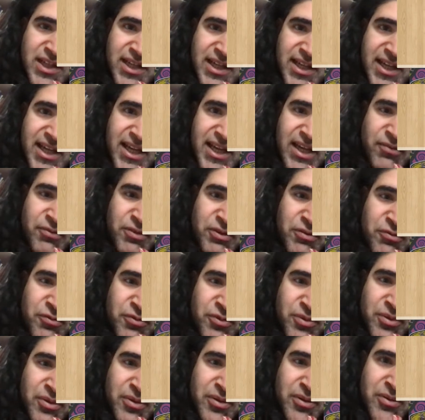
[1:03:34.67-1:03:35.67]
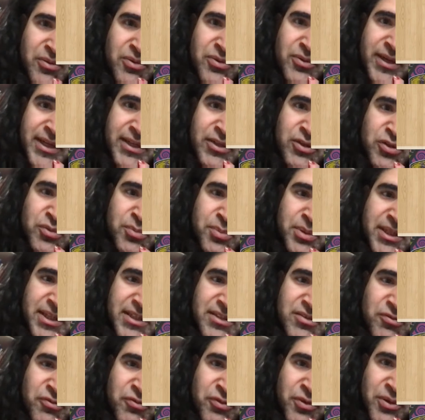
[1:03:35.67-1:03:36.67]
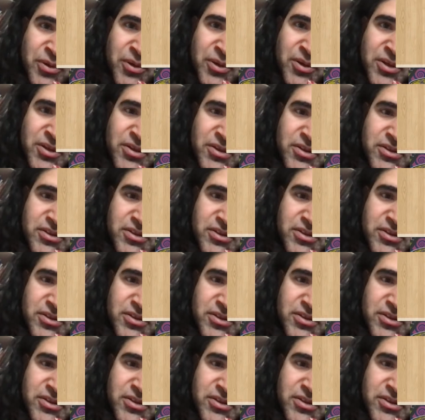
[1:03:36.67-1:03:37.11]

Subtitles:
heavy for... Oh no, I could play the 4.